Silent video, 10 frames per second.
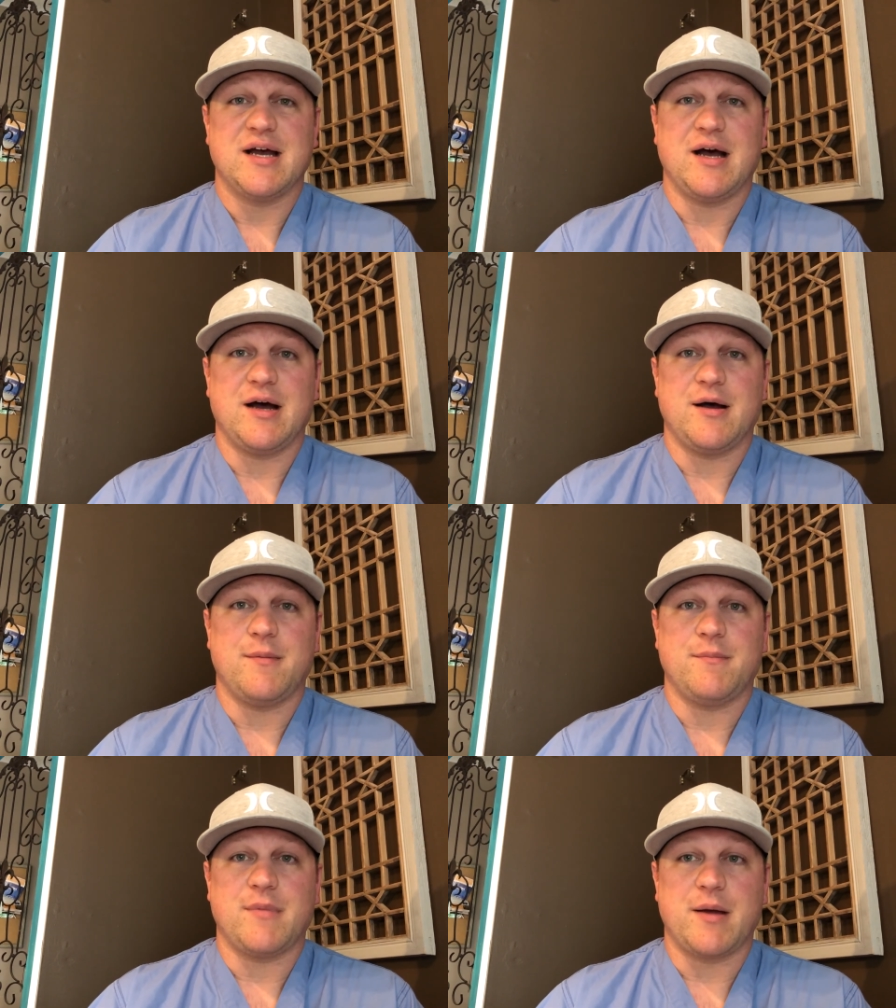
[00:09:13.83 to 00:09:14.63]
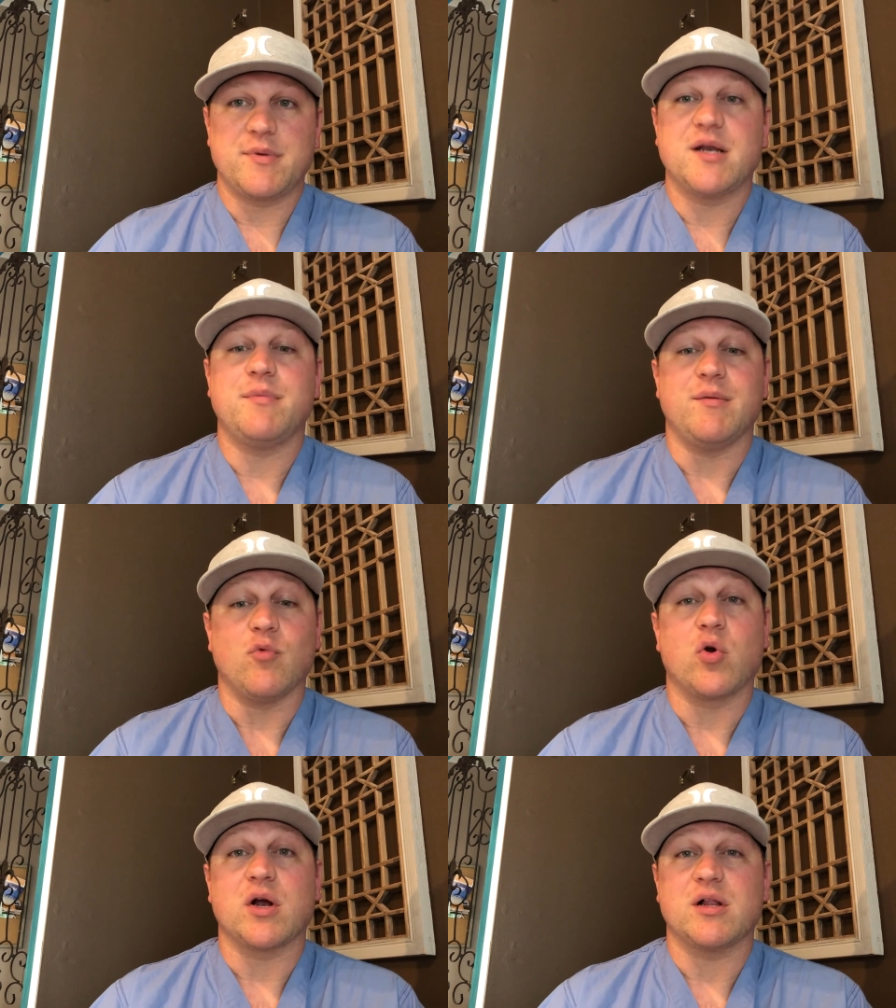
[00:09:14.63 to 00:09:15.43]
I'm going to be
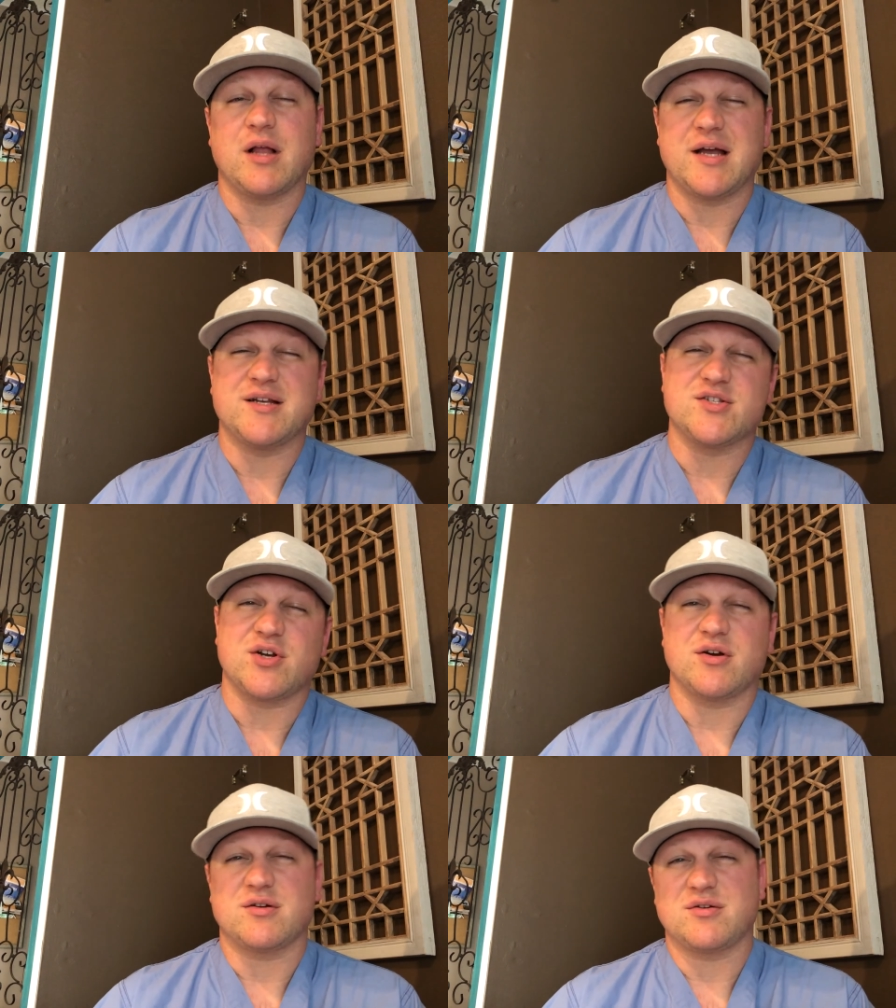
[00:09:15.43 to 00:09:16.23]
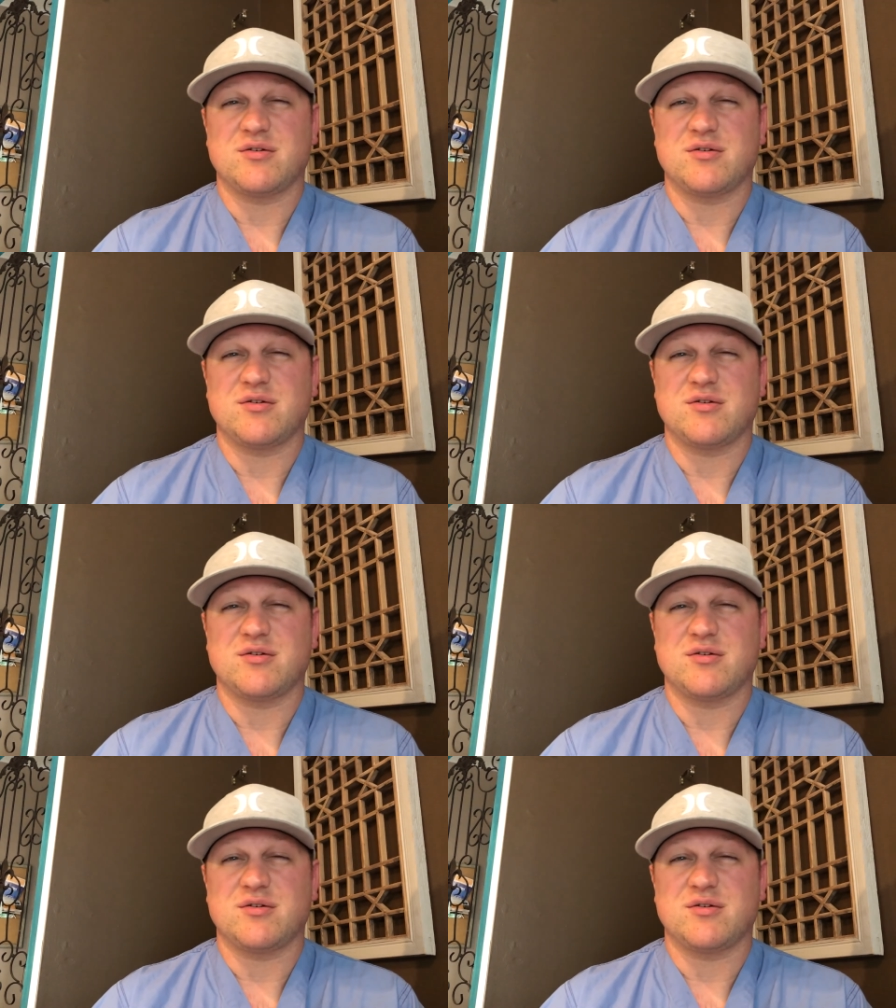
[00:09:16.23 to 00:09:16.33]
more inclined to start,